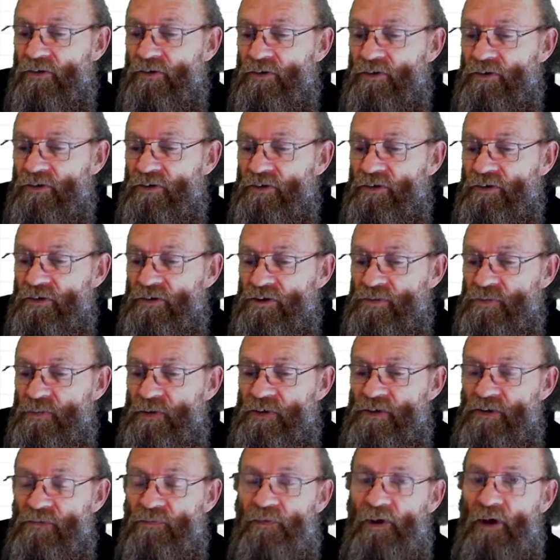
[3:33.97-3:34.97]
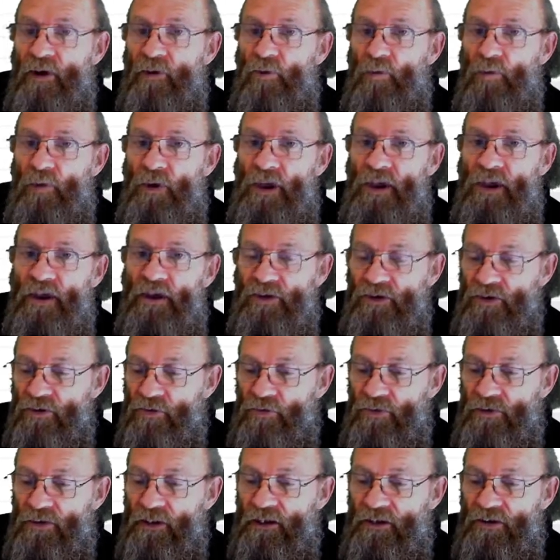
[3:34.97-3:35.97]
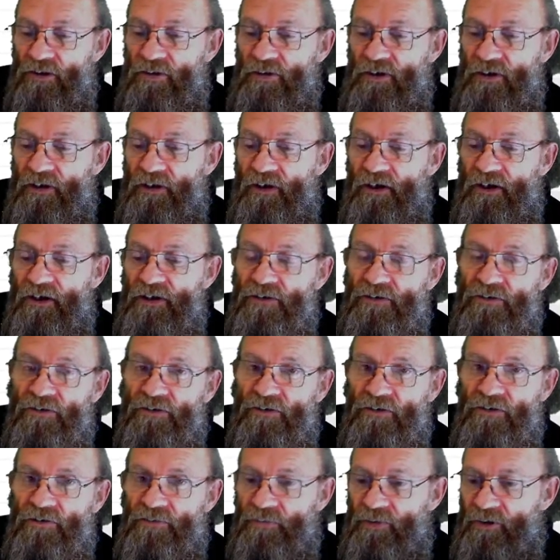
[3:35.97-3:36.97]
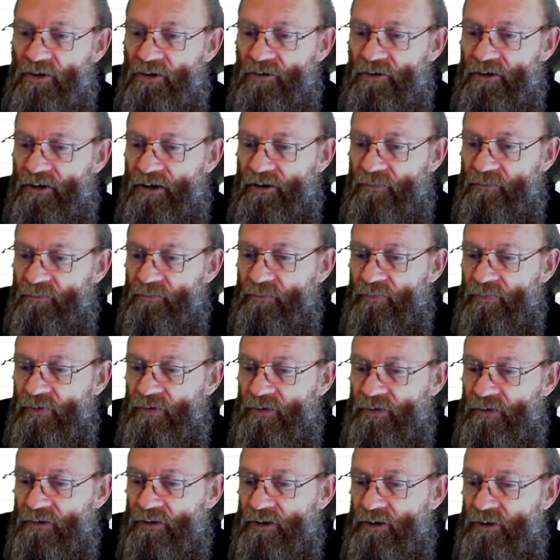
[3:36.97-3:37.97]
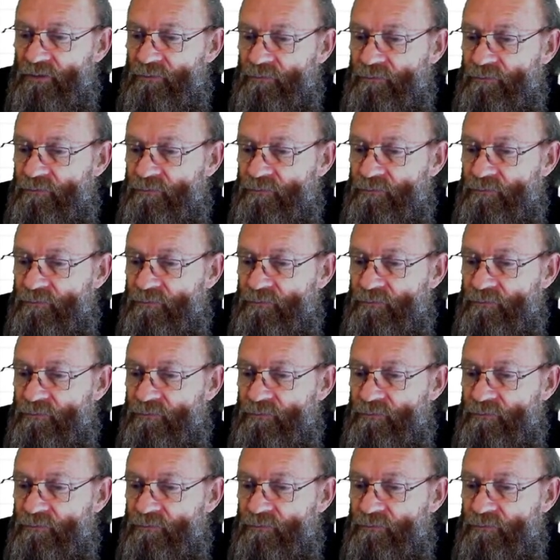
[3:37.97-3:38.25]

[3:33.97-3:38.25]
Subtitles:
to specify where you would like to create your new program. Okay.